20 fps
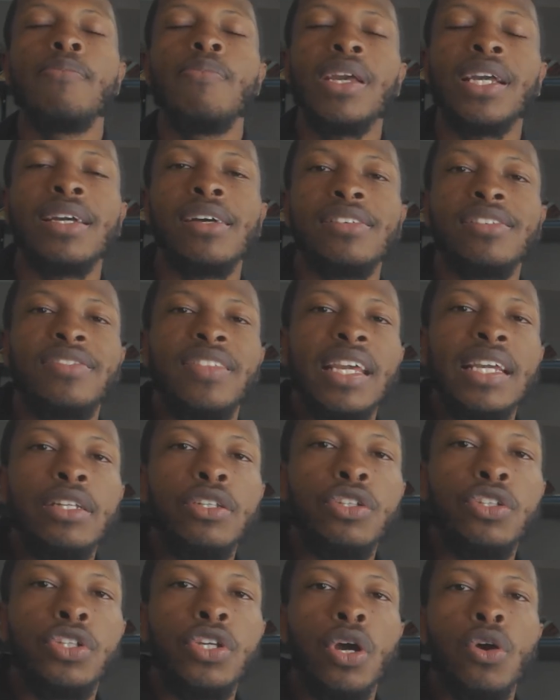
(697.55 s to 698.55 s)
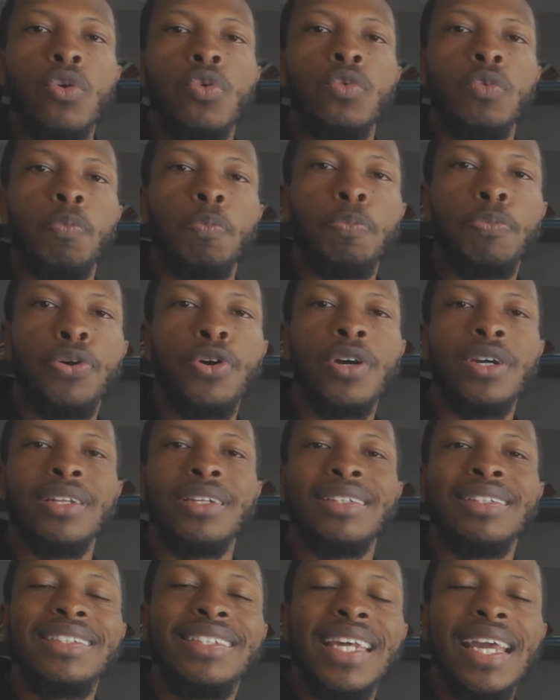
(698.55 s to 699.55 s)
Because they don't
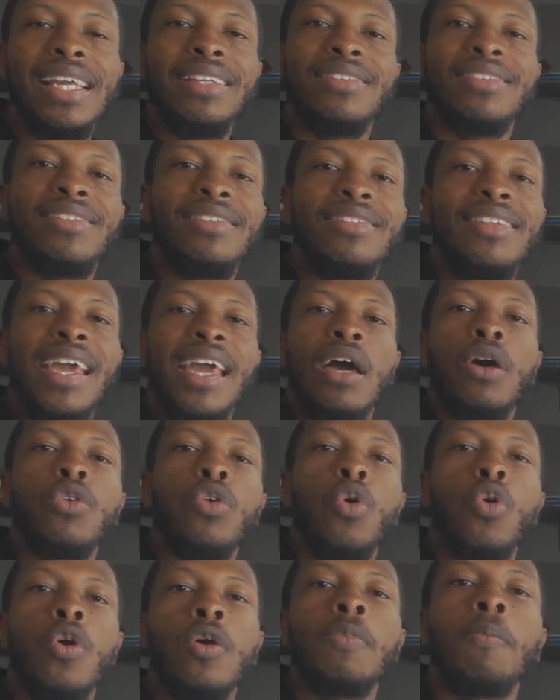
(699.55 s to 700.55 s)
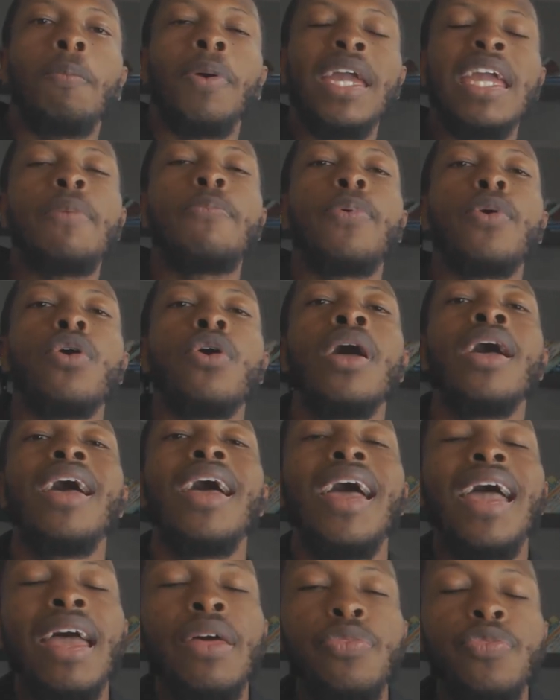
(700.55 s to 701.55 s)
put dates down on paper
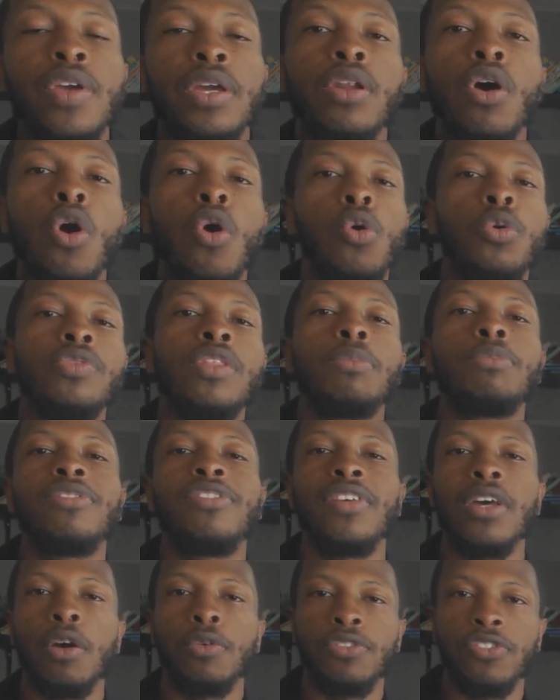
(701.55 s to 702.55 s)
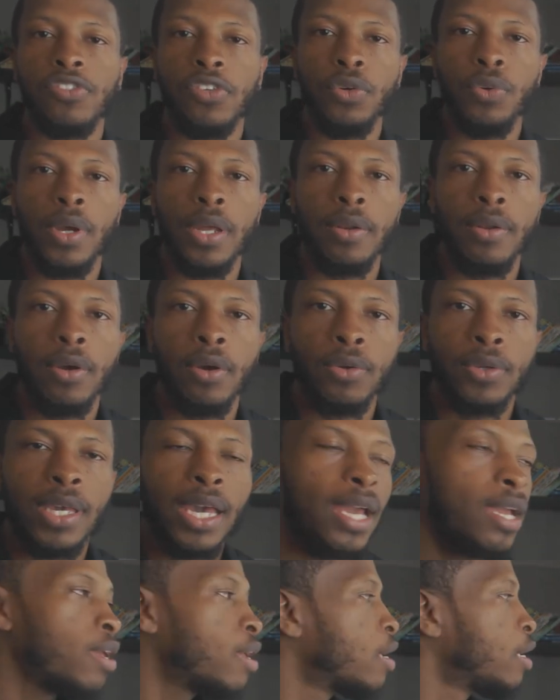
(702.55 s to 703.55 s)
and then hold themselves to it.
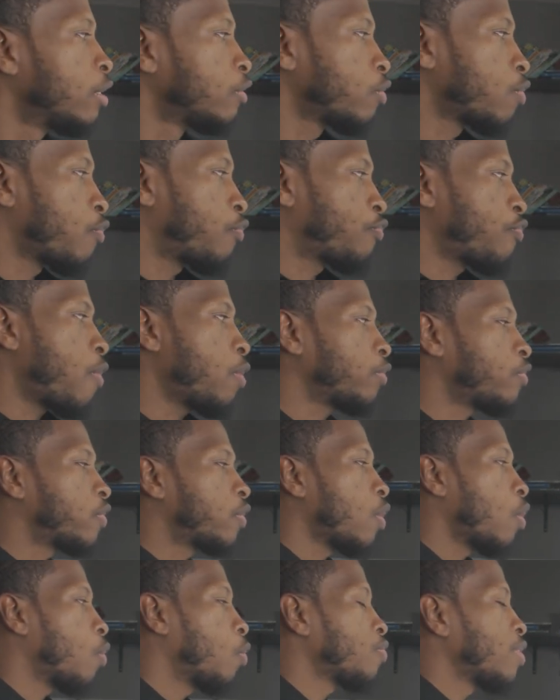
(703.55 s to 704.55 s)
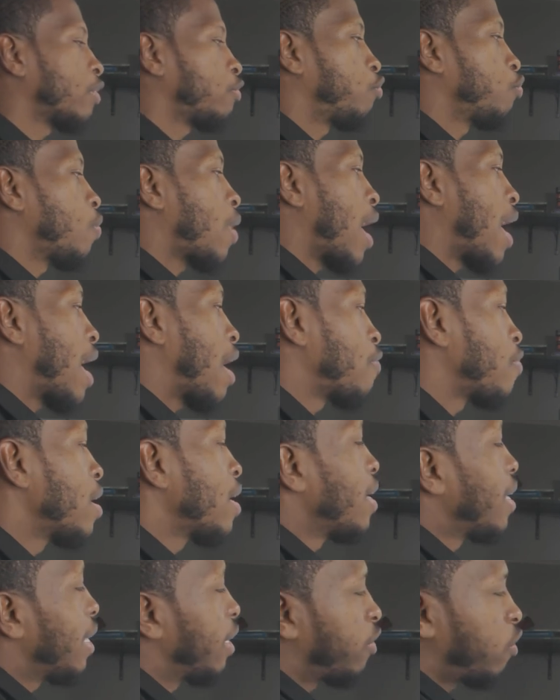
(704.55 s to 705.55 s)
Okay. So the first goal that you have
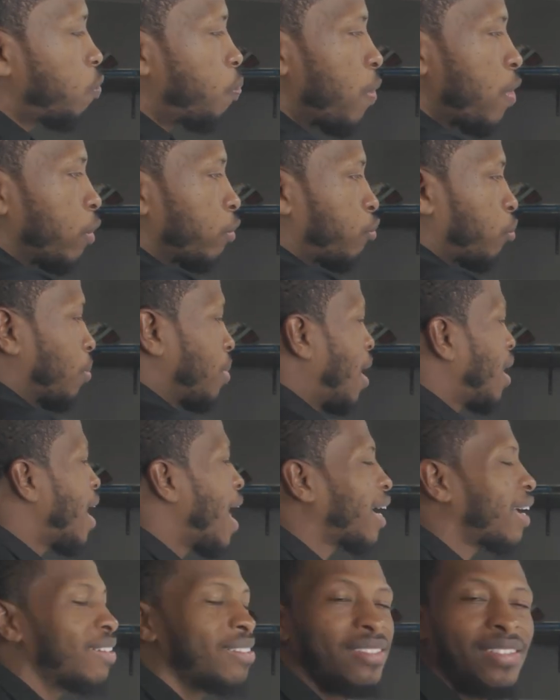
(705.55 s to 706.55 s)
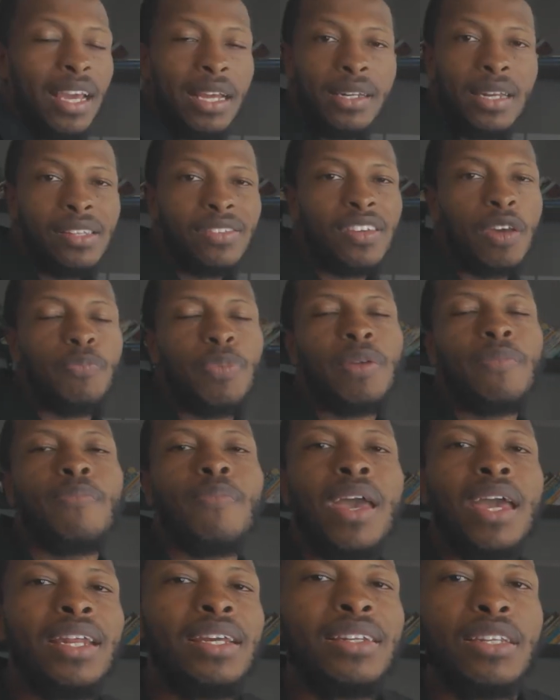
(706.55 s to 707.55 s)
is spiritual. Now, like I said, this could be
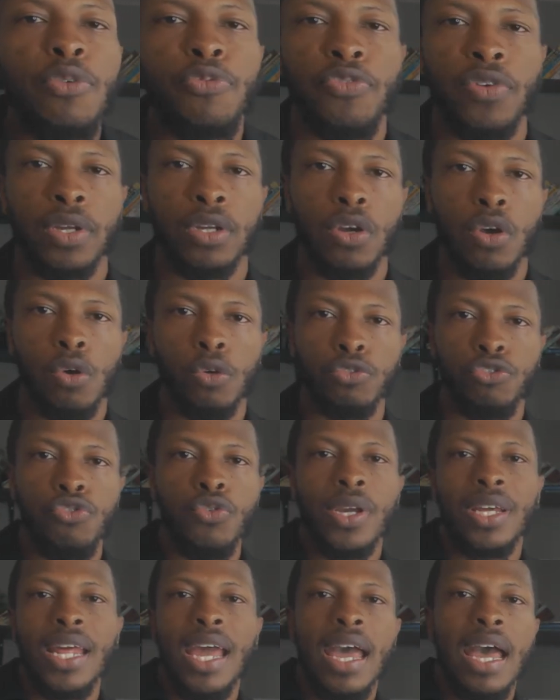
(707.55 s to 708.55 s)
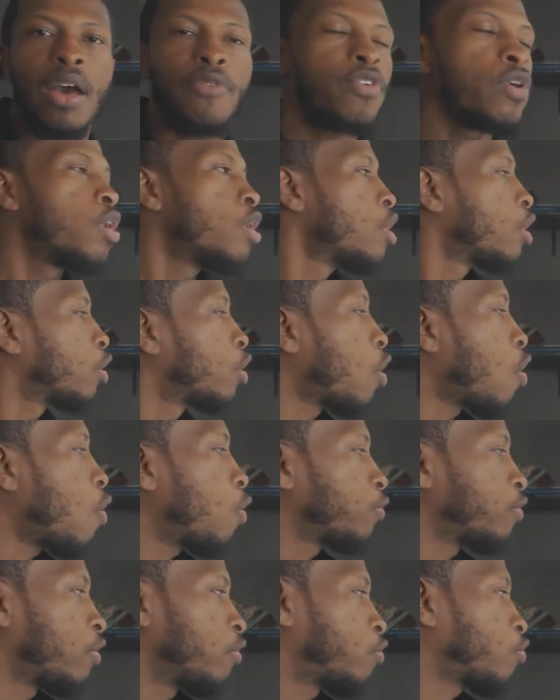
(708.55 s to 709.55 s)
many different goals. You could have
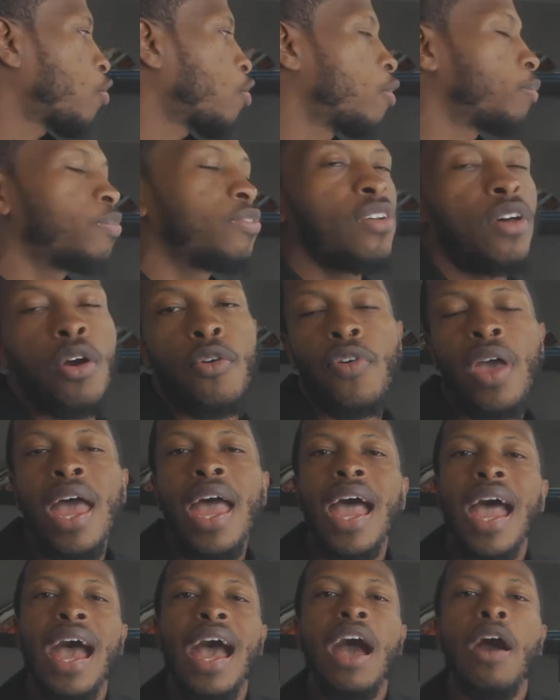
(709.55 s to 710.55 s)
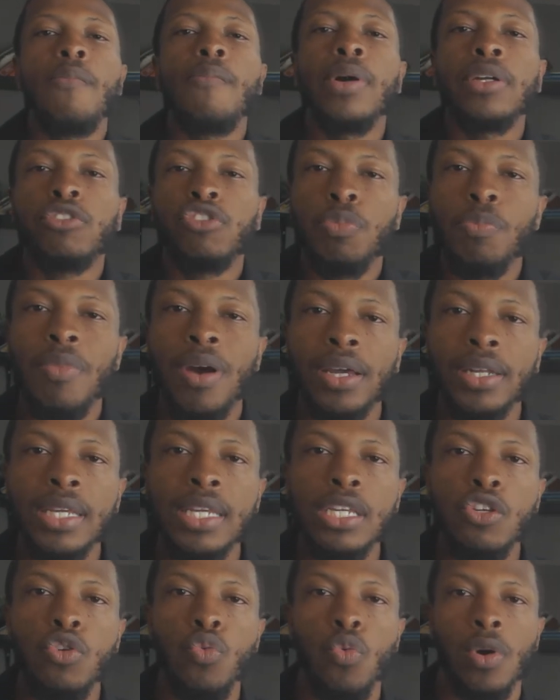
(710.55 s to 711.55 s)
goals in terms of how much
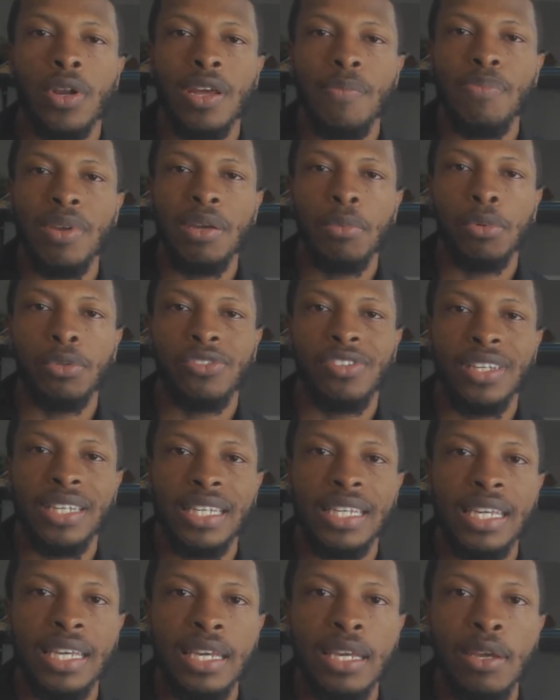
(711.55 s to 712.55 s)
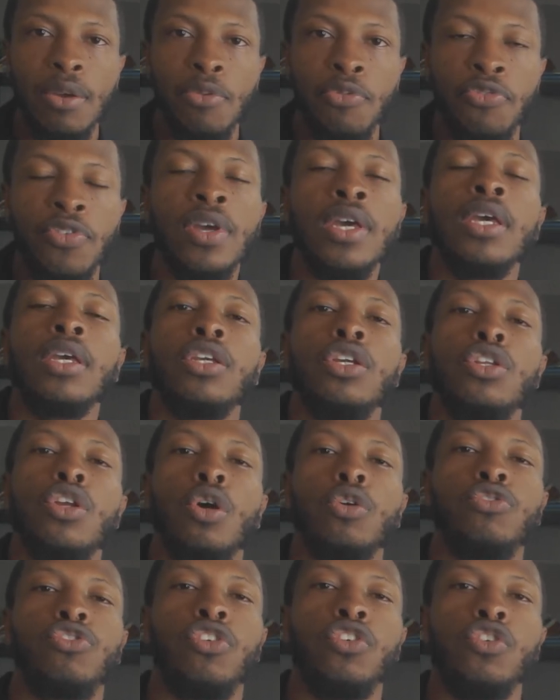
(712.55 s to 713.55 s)
money you want to be able to give, you
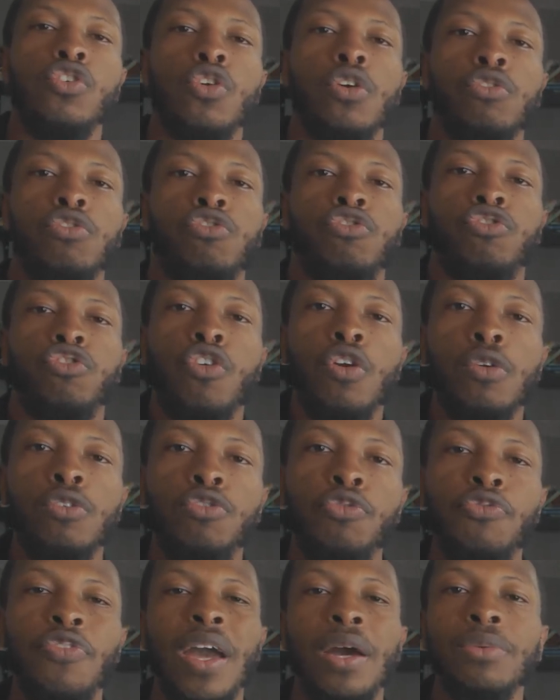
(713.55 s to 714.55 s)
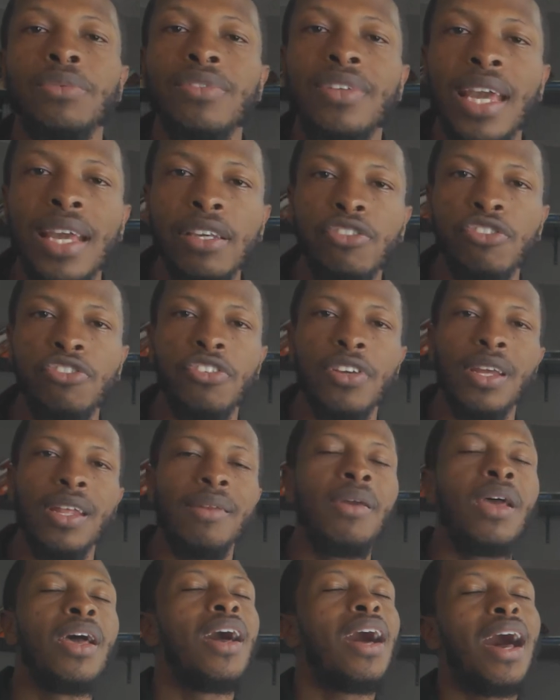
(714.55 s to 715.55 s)
know, to your church
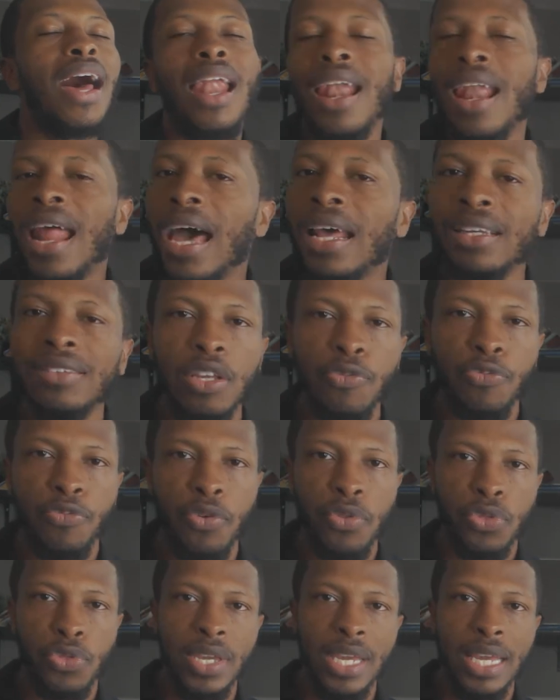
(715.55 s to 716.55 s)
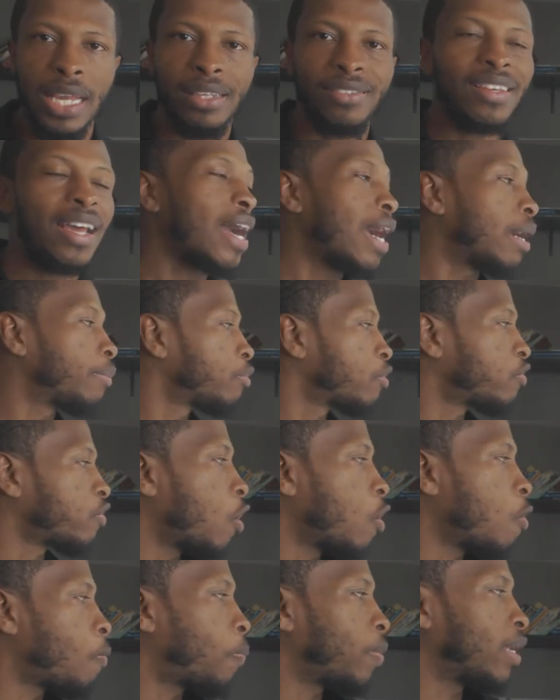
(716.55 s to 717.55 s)
foundation, a lot of different things. I'm
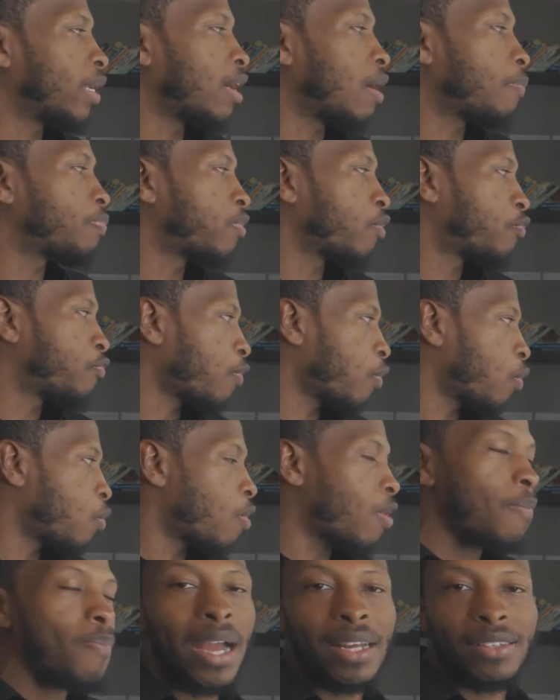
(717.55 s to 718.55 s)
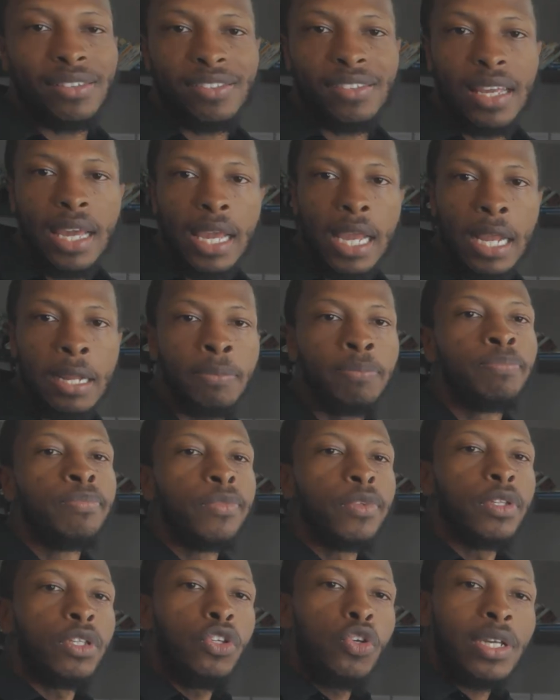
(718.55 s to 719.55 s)
just opening up the floor by saying
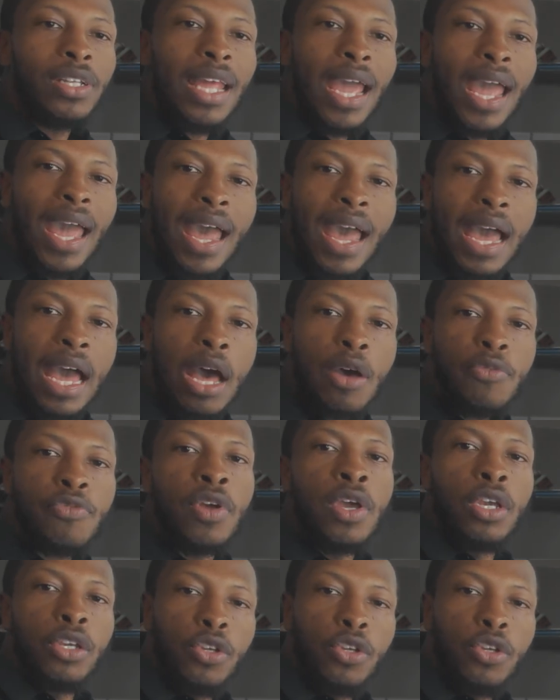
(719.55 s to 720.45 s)
you can have